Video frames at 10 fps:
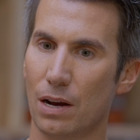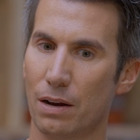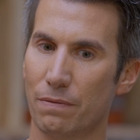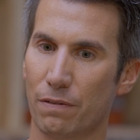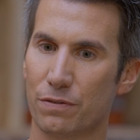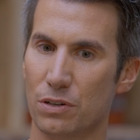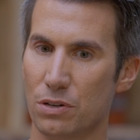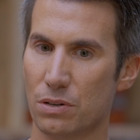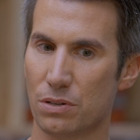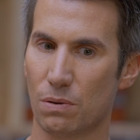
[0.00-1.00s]
often
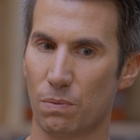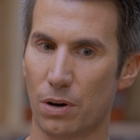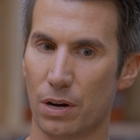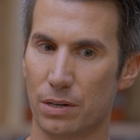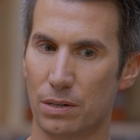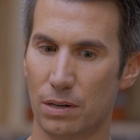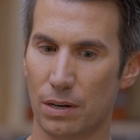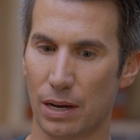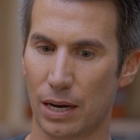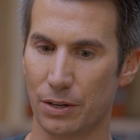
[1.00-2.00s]
used the word
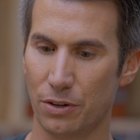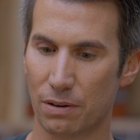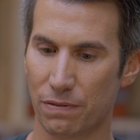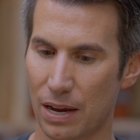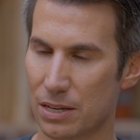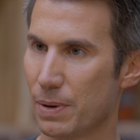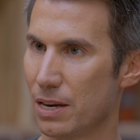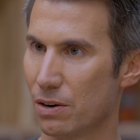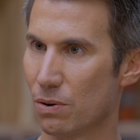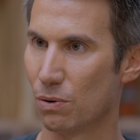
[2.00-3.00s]
unified has been
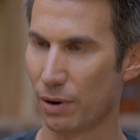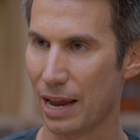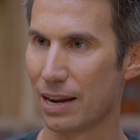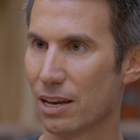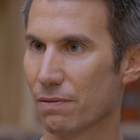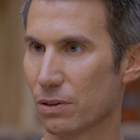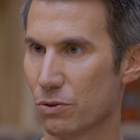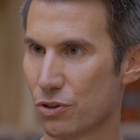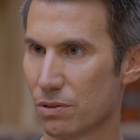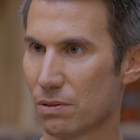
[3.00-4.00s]
an organic
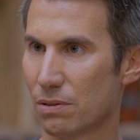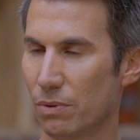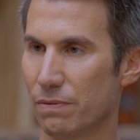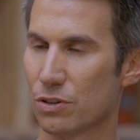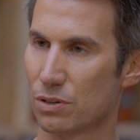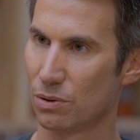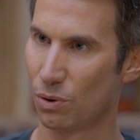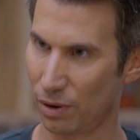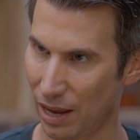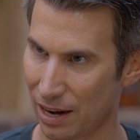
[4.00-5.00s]
evolution. We've just
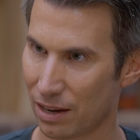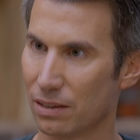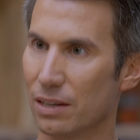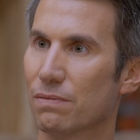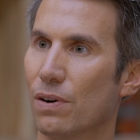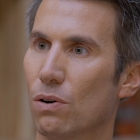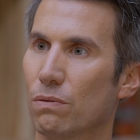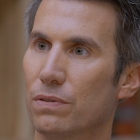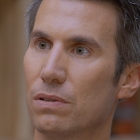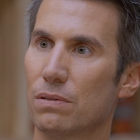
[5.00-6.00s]
organically
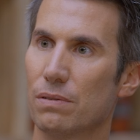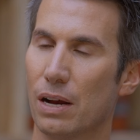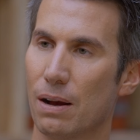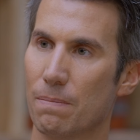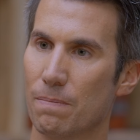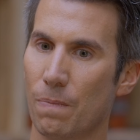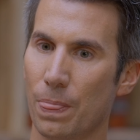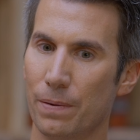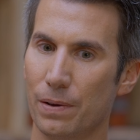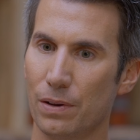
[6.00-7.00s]
evolved
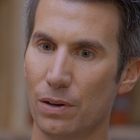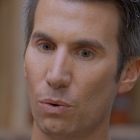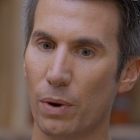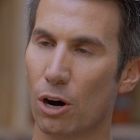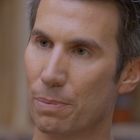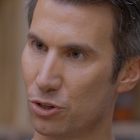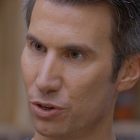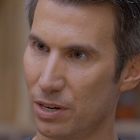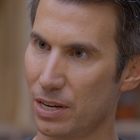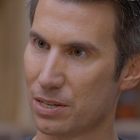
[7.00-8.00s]
where
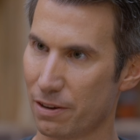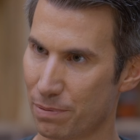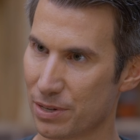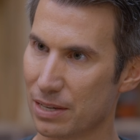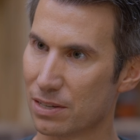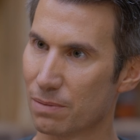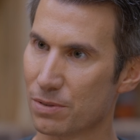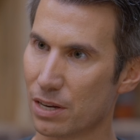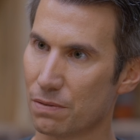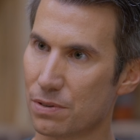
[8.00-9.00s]
opportunities have presented
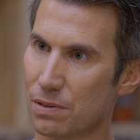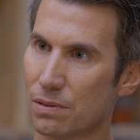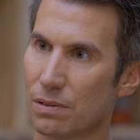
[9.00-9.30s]
themselves.